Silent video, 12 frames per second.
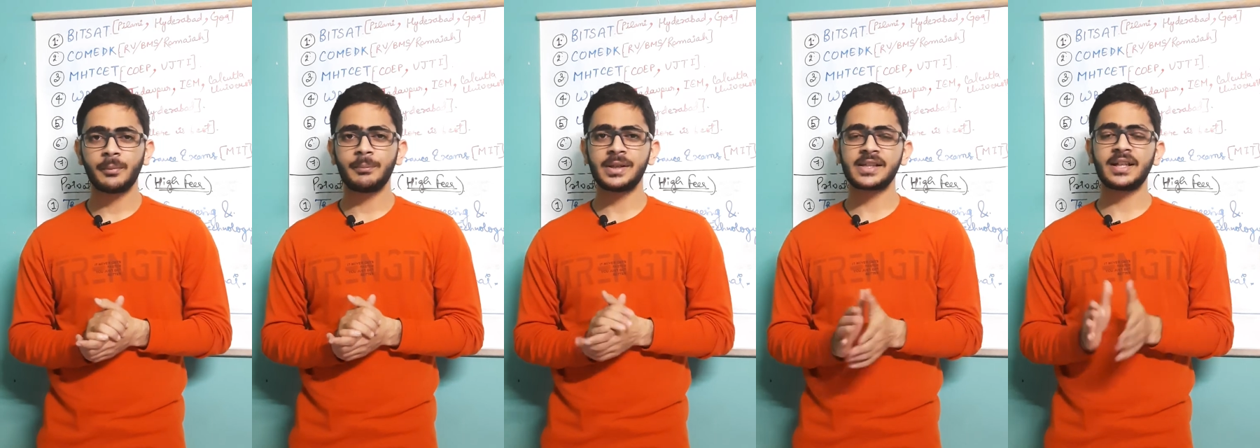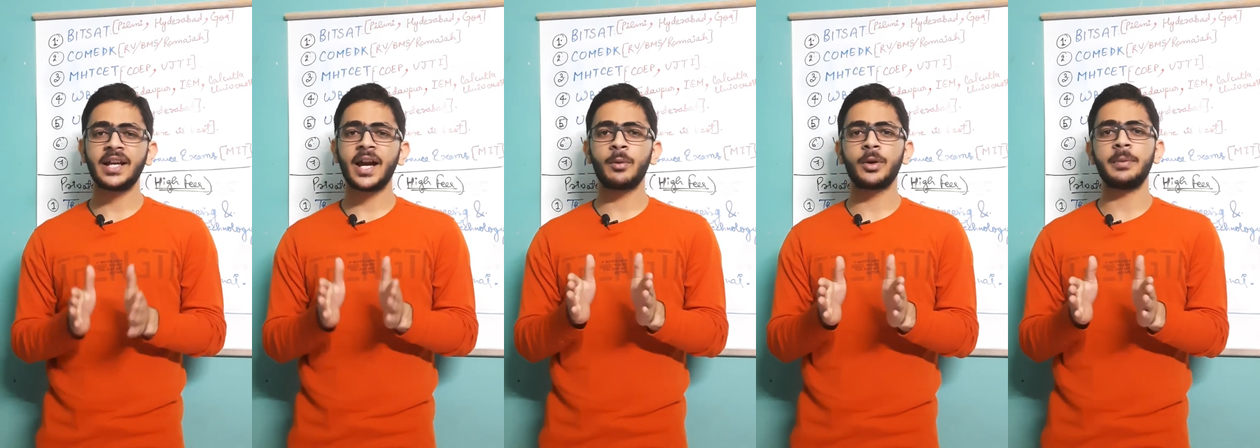Basically,
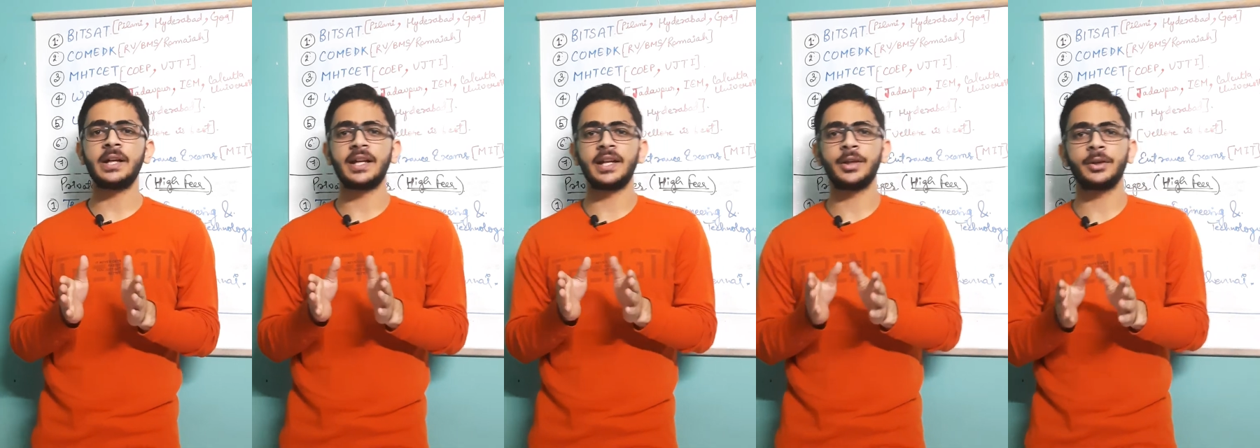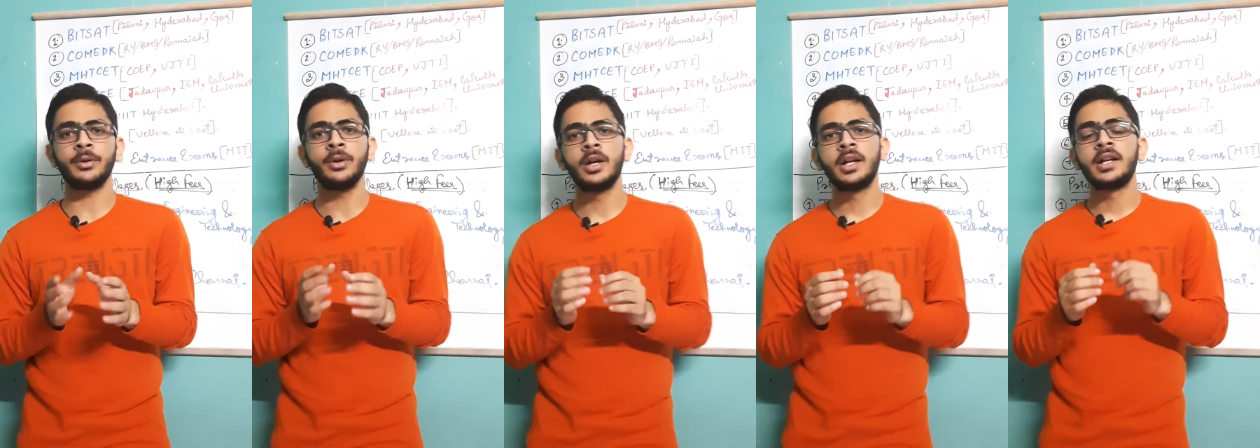I would be telling
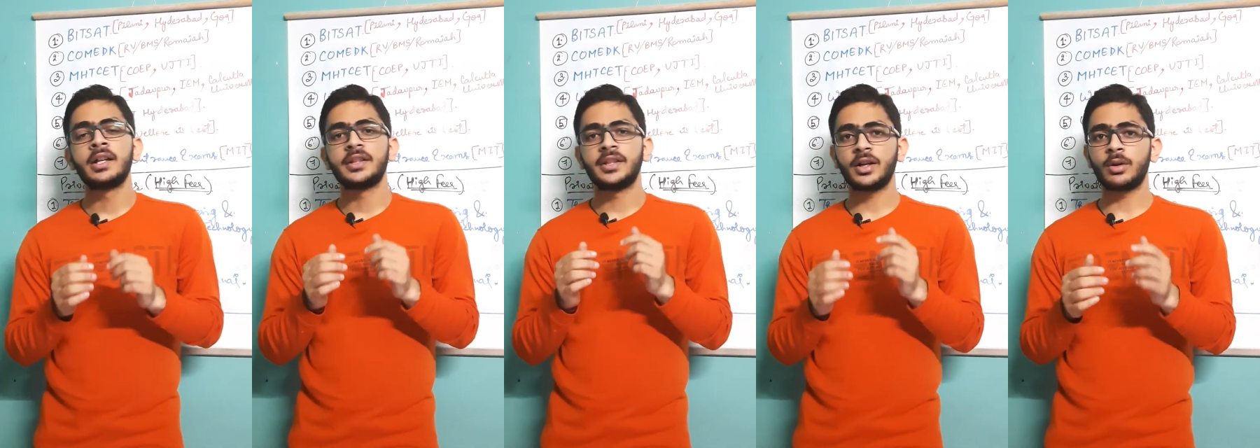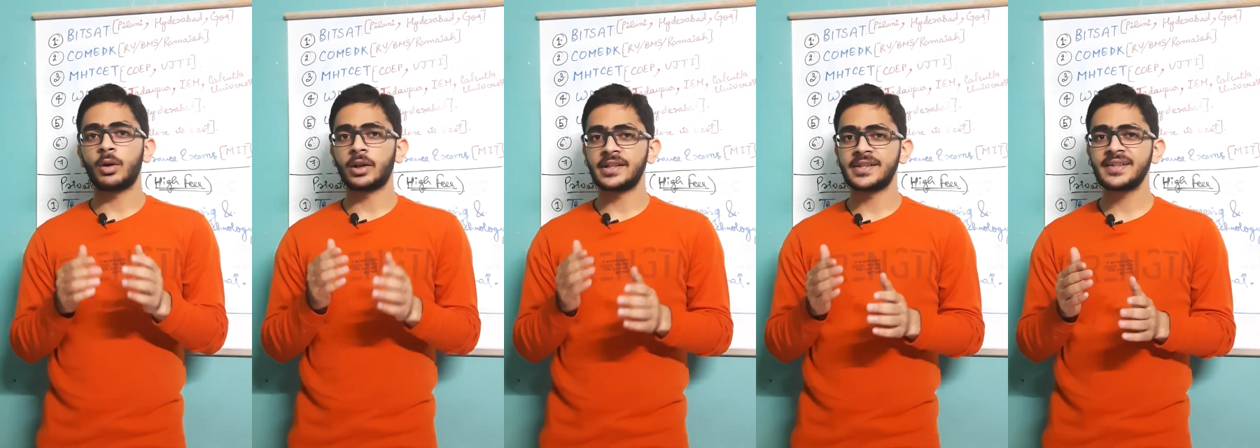you the
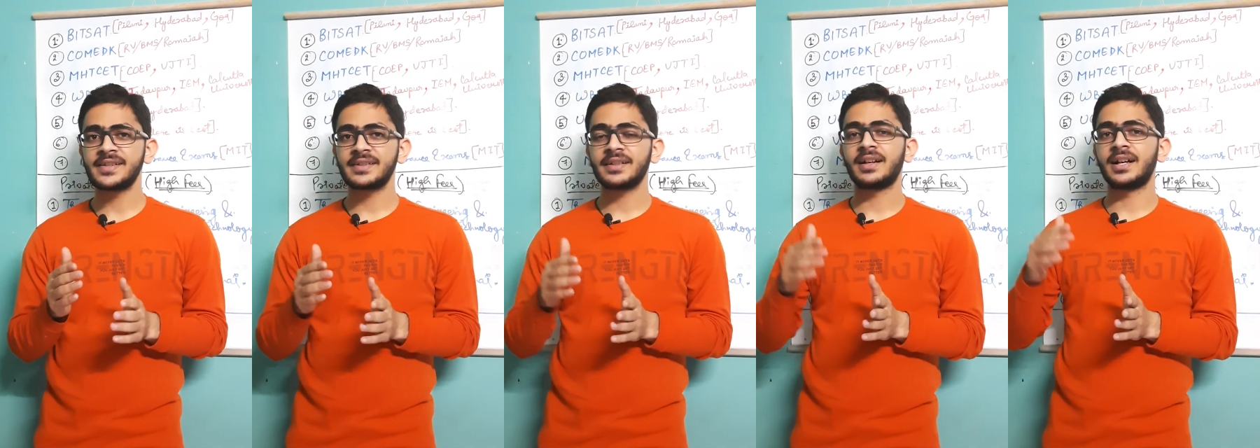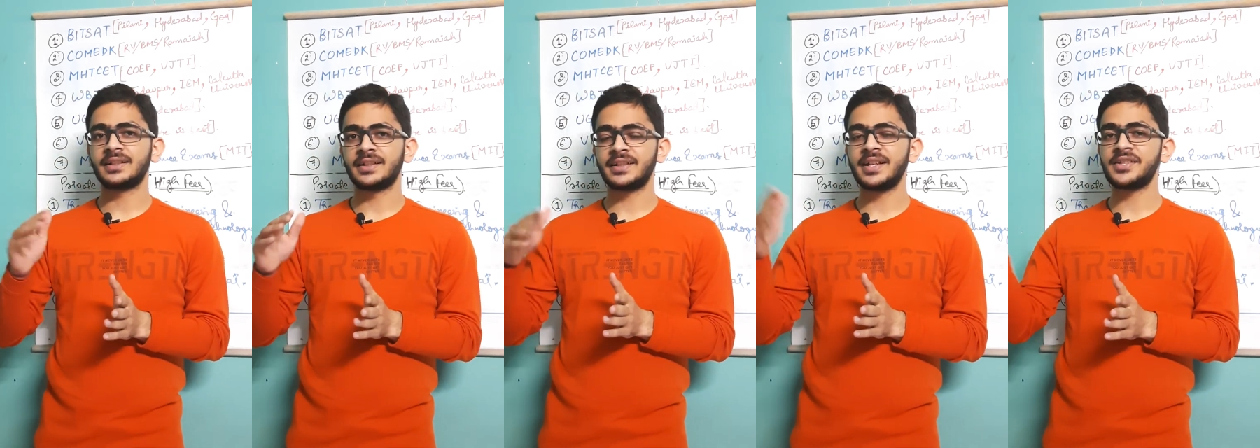colleges
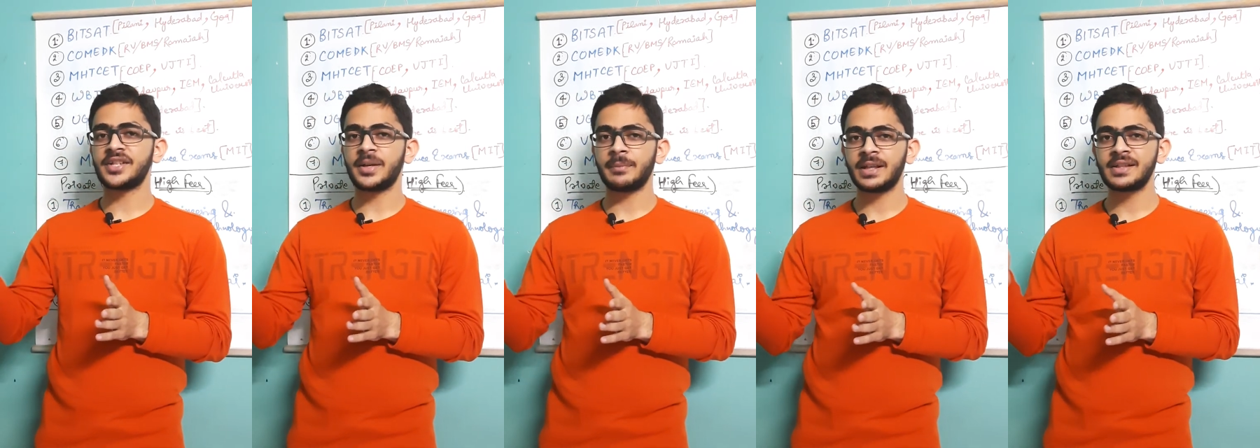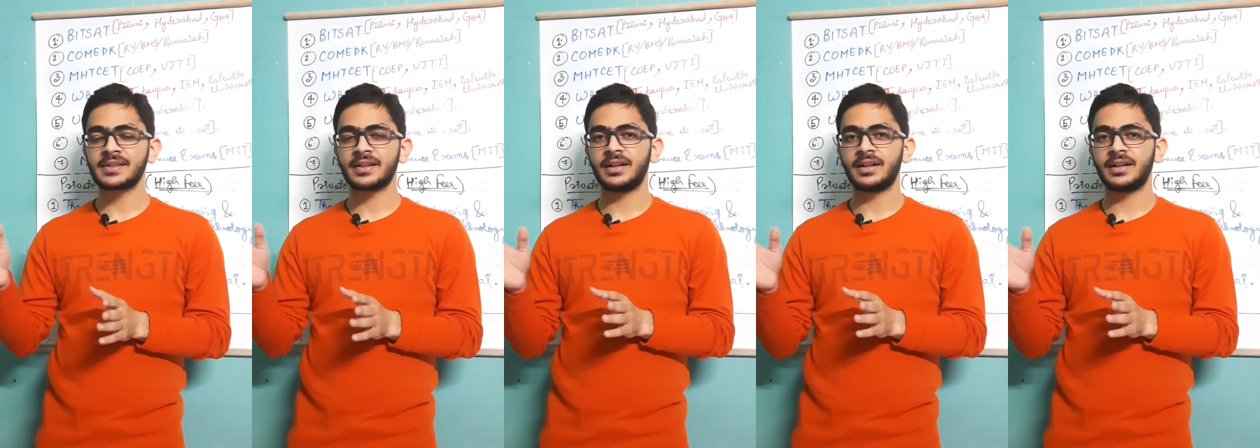other than JEE mains,